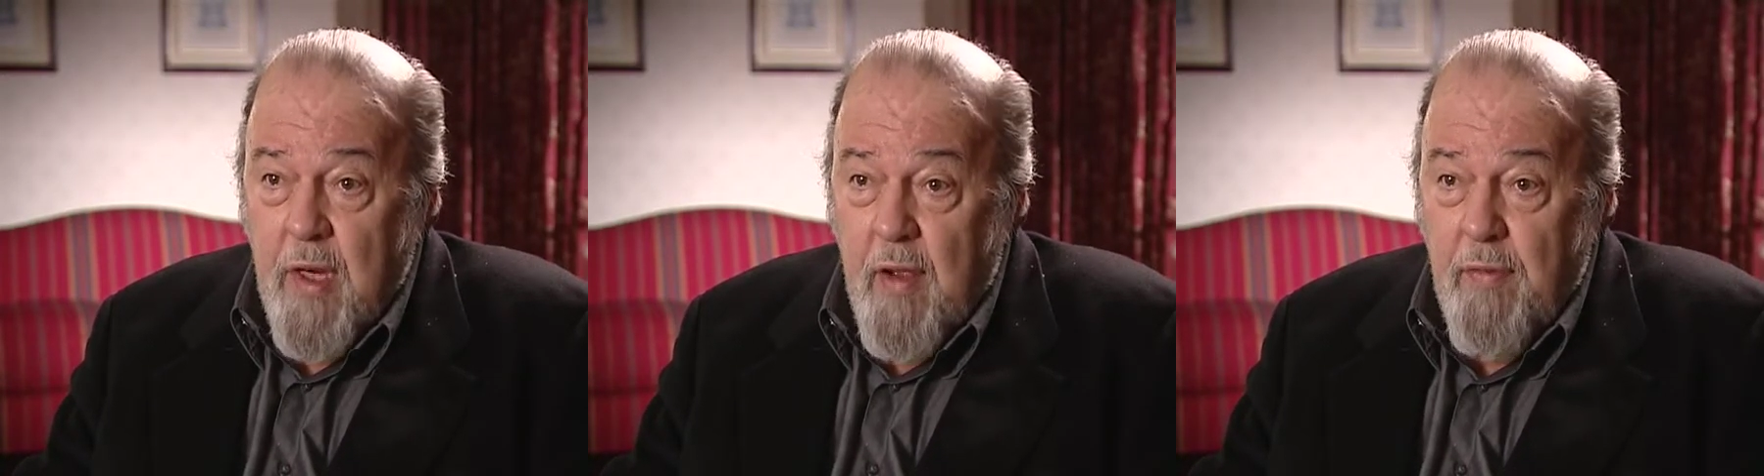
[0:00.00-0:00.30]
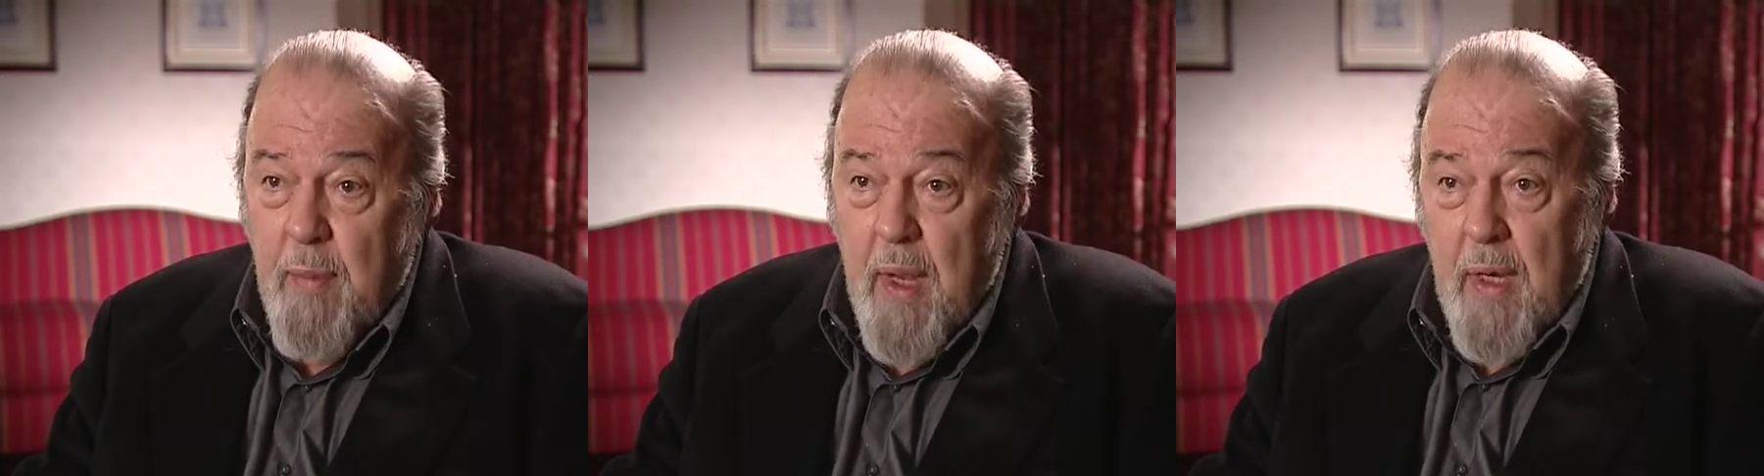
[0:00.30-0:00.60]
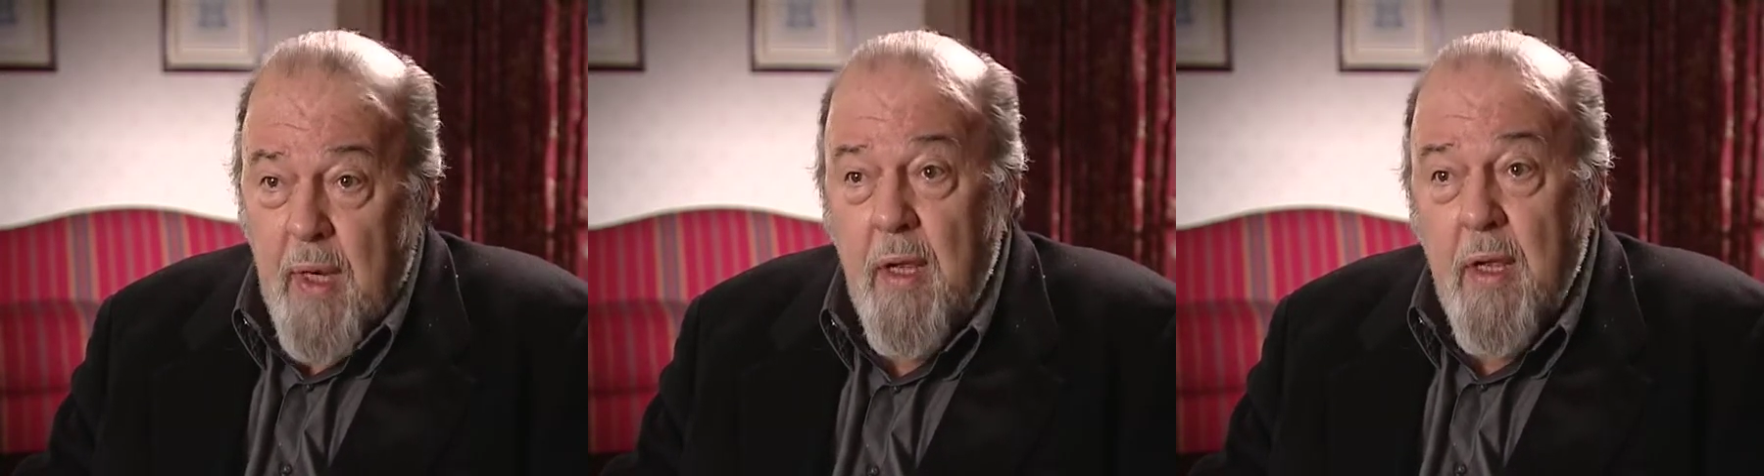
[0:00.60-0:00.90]
enough
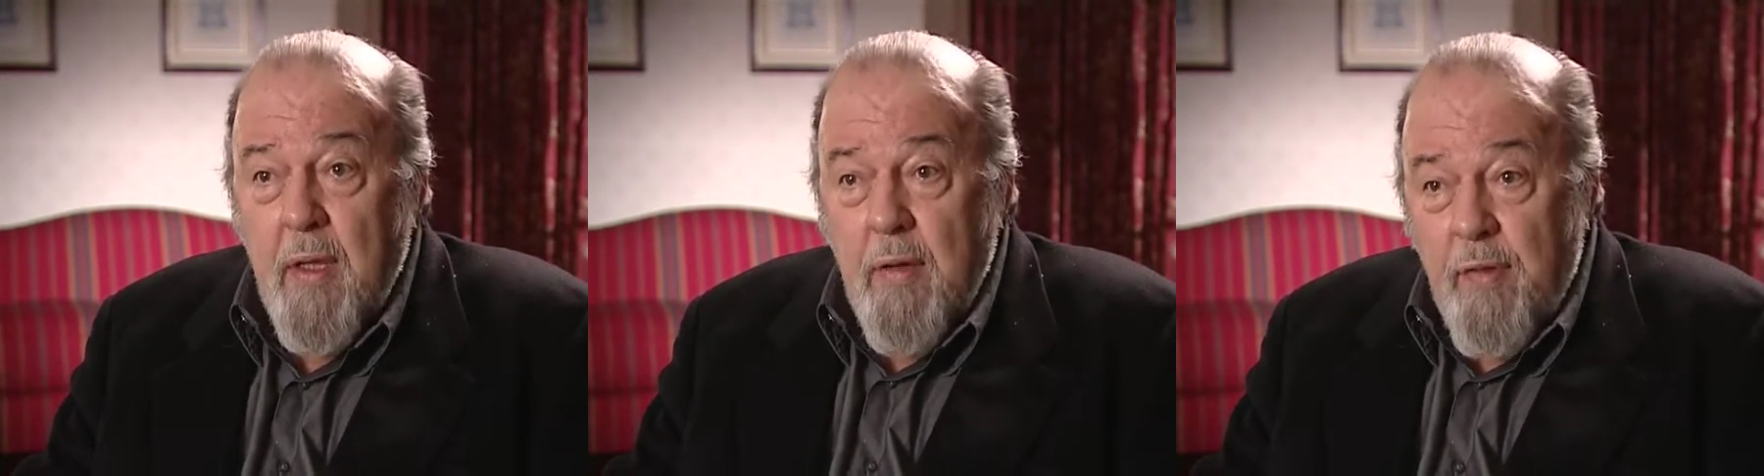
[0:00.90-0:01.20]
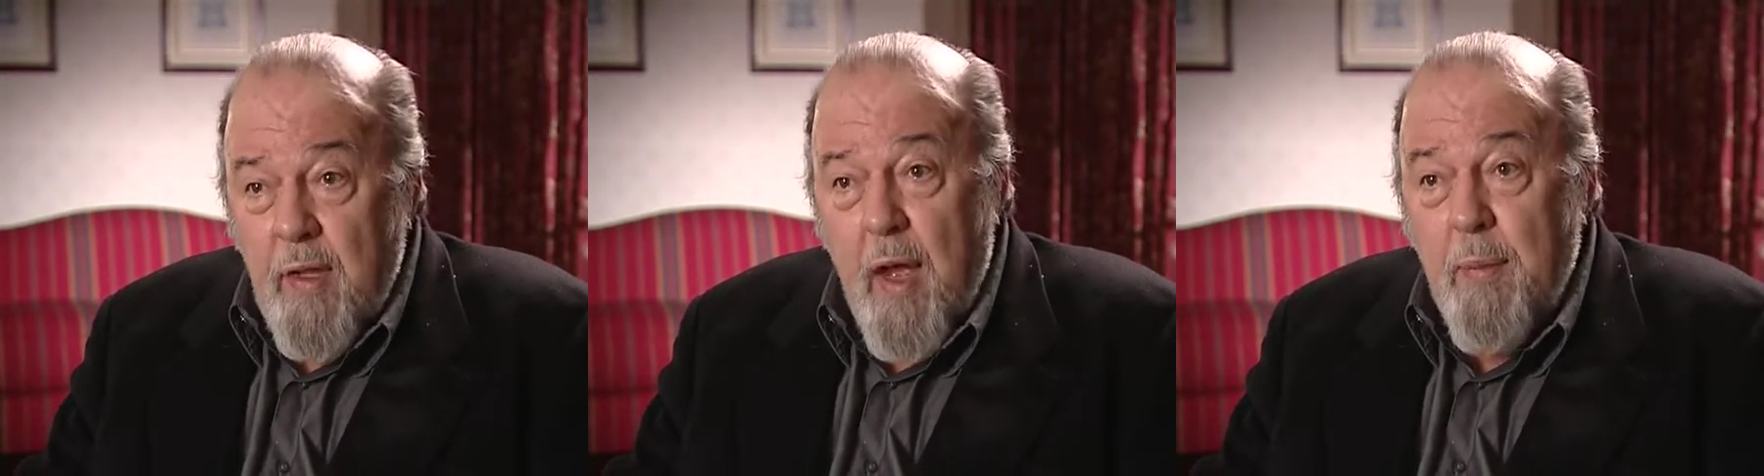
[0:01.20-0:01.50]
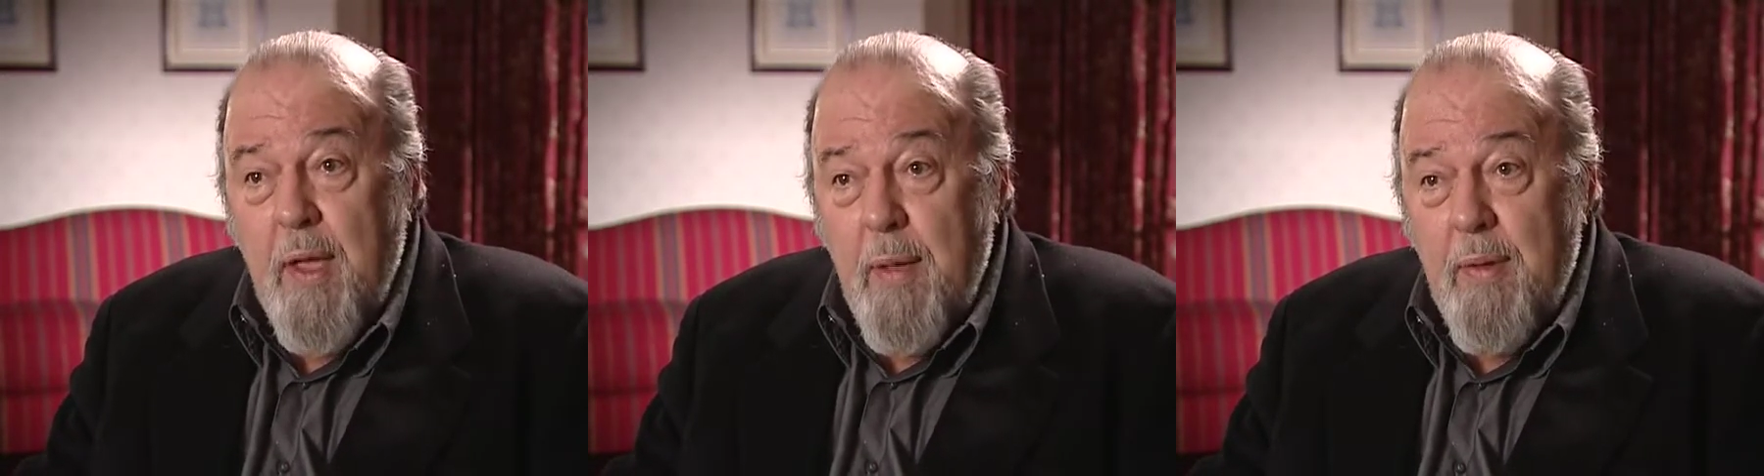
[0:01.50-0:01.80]
money for the
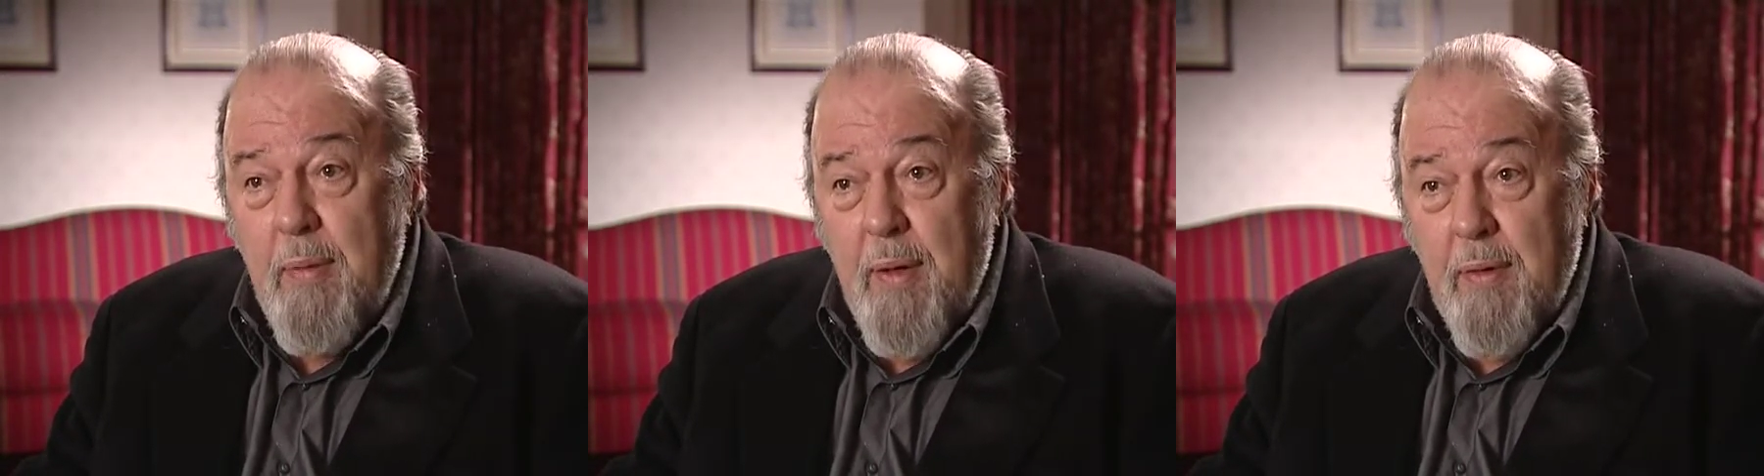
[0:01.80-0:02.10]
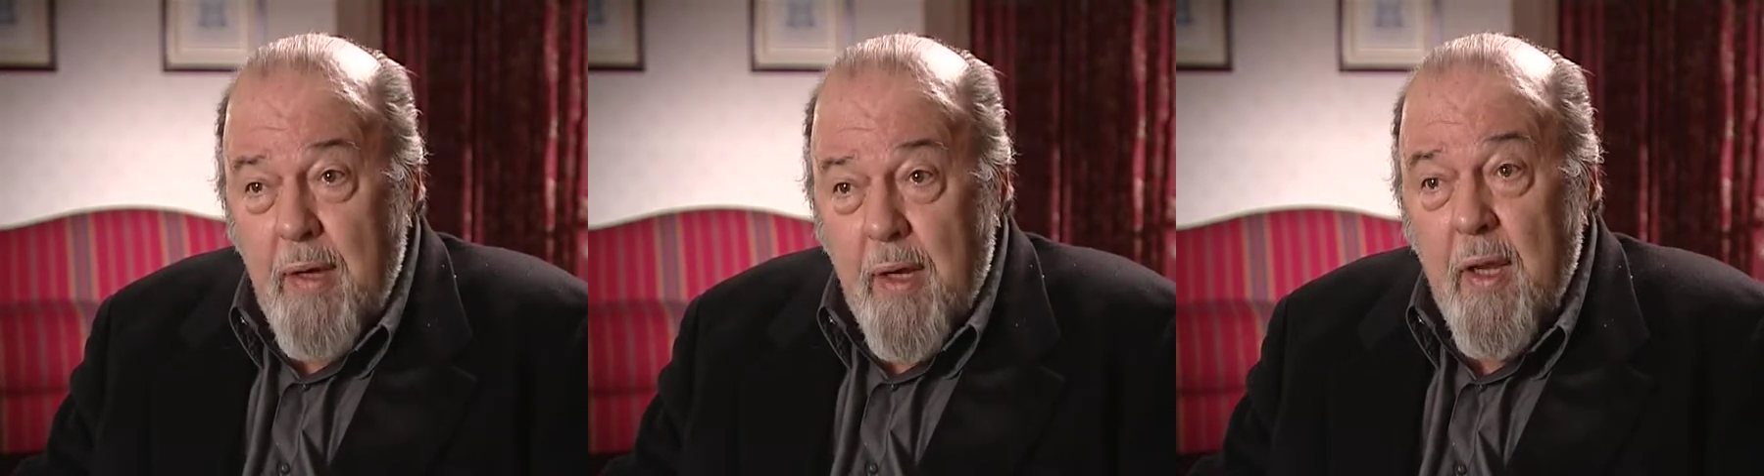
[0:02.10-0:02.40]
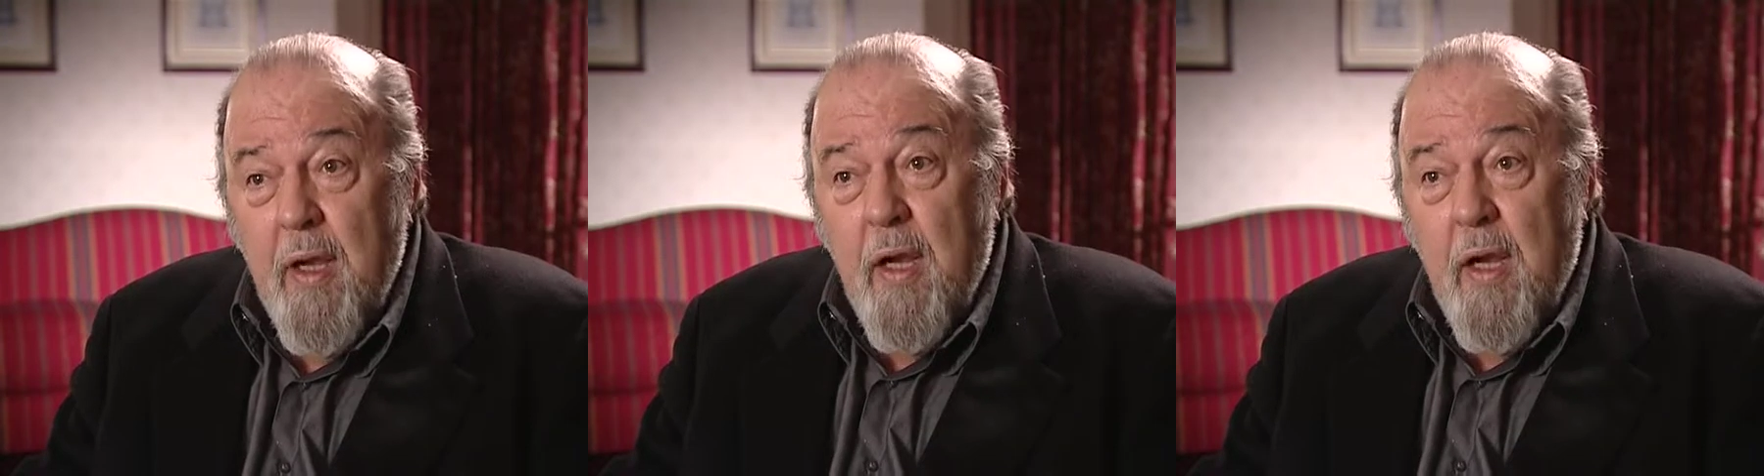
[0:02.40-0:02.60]
upkeep of the building.